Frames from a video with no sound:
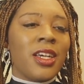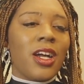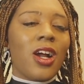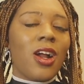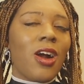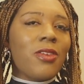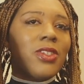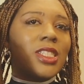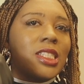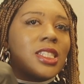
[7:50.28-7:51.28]
Yeah, her
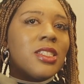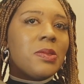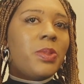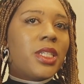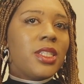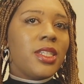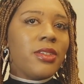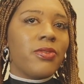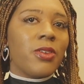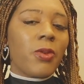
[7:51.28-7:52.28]
office is
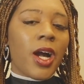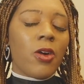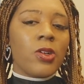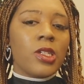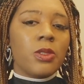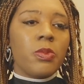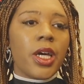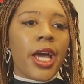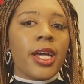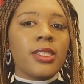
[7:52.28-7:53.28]
independent from ours,
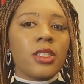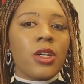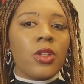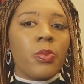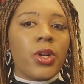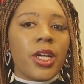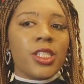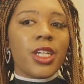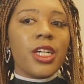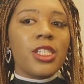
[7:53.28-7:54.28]
but as on the Board of
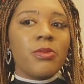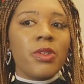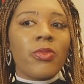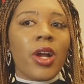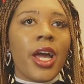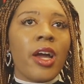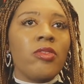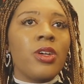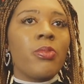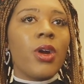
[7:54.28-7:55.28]
Education member, I
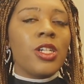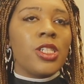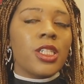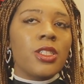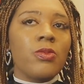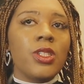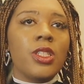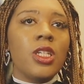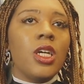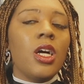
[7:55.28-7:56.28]
have done projects
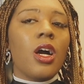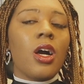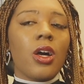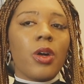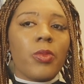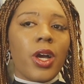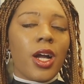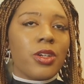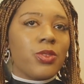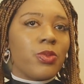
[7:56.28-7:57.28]
with
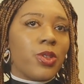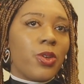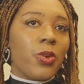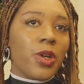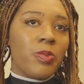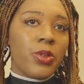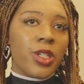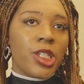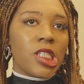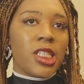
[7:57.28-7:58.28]
Congresswoman Cori
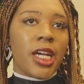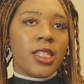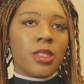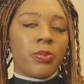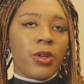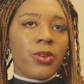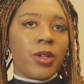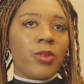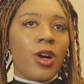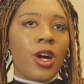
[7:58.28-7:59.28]
Bush. She has a program called